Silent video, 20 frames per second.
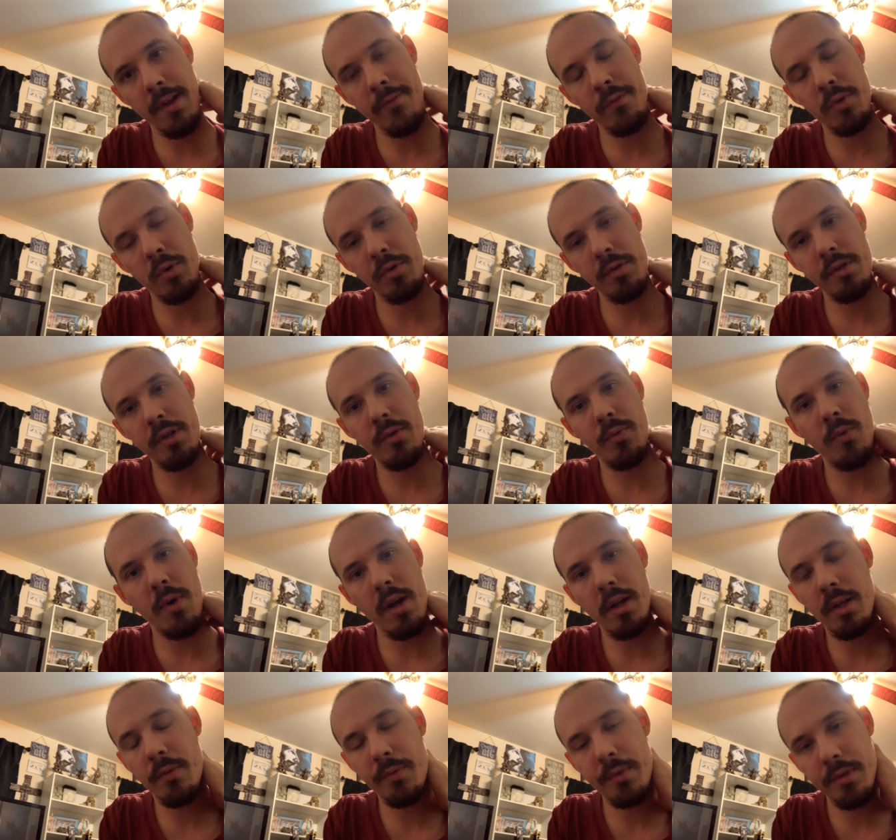I've told you
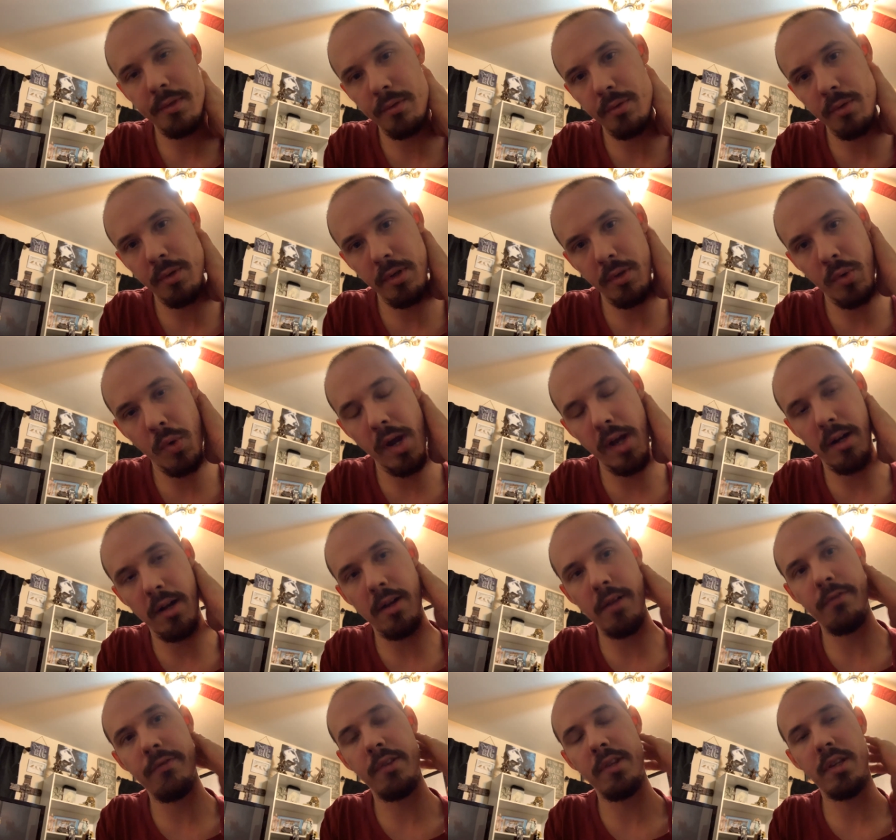walking with the Lord quite
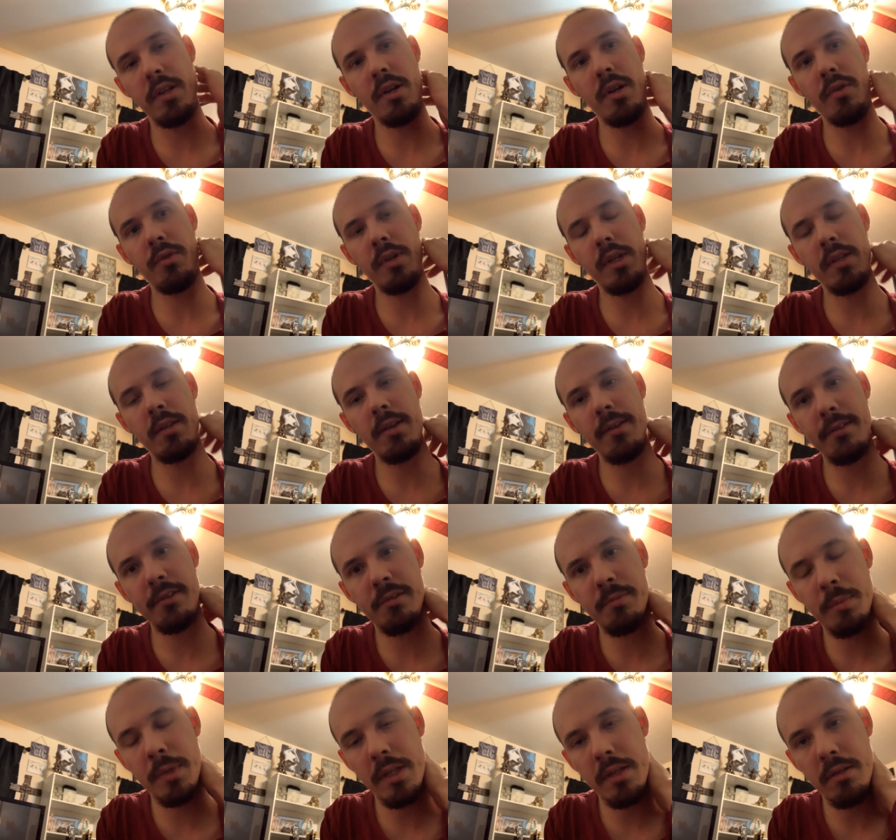often, you know, and he
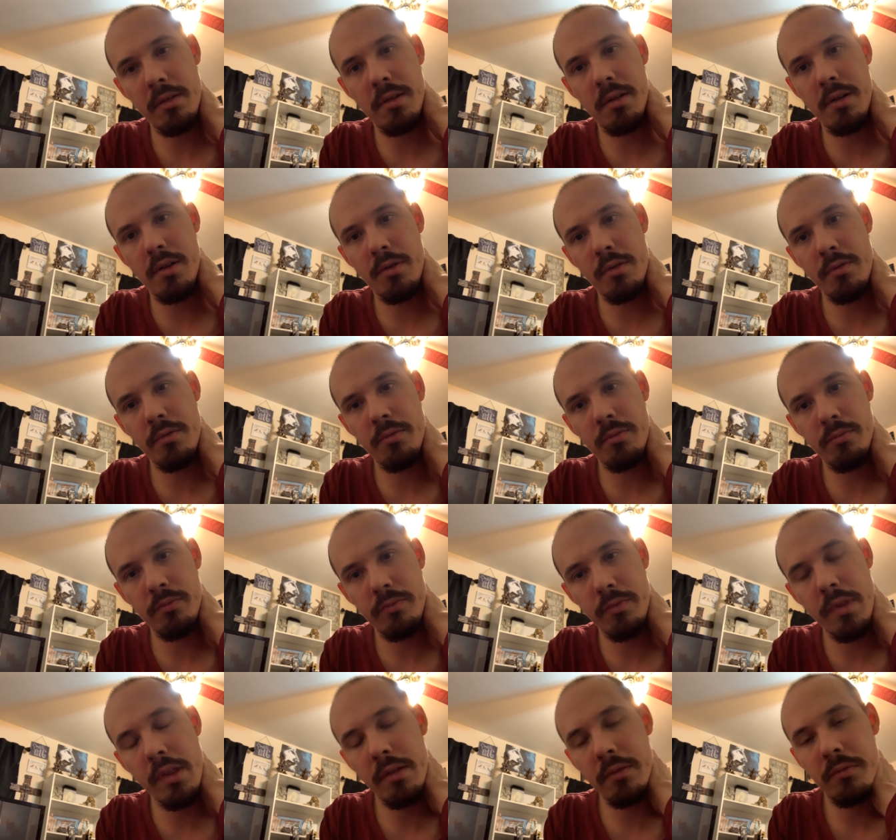tells me, you know,
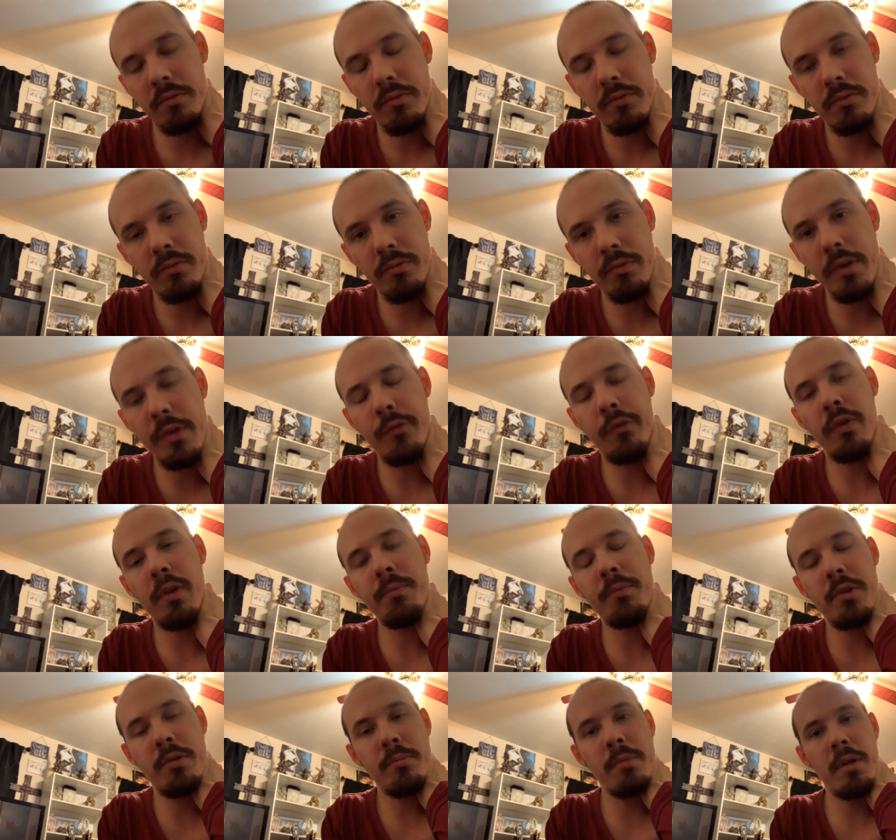and
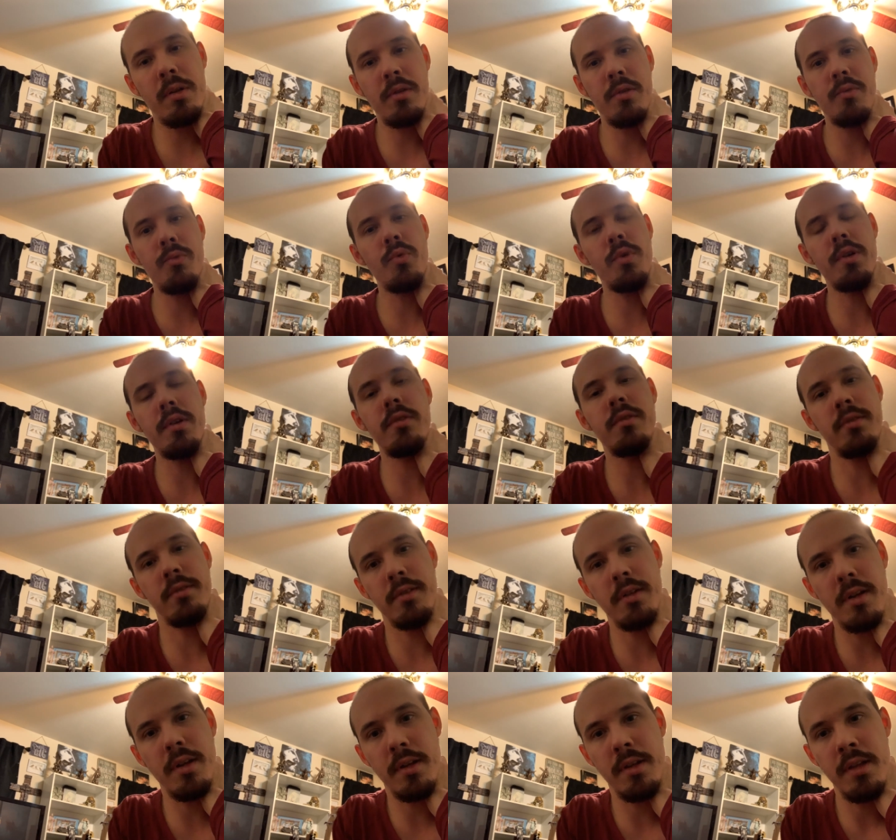reaffirms my words,
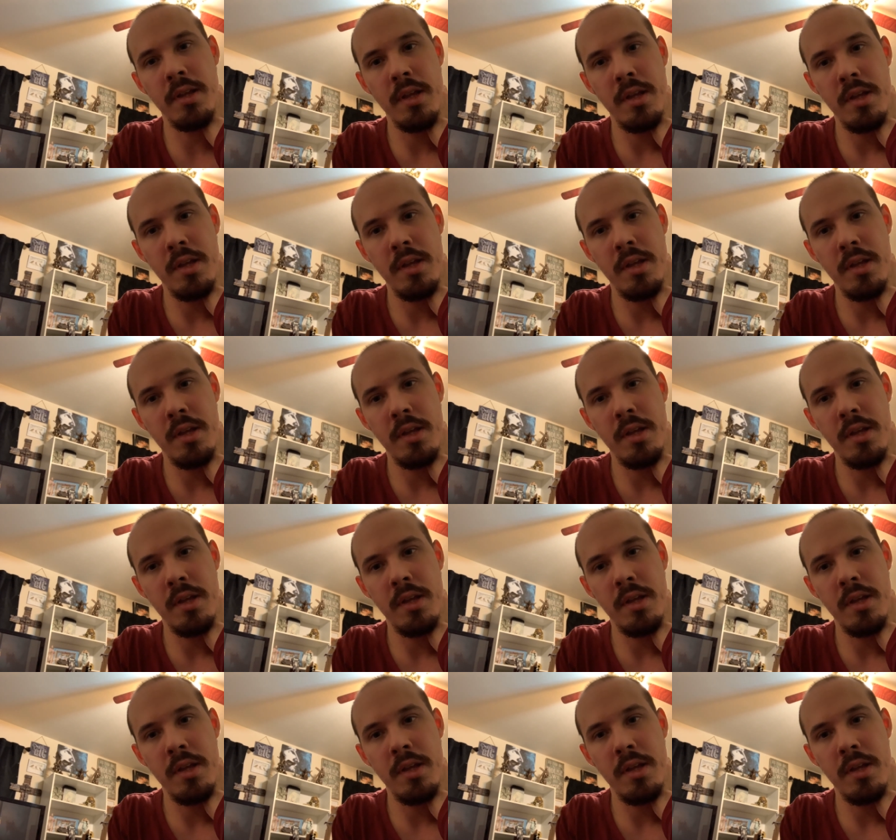uh,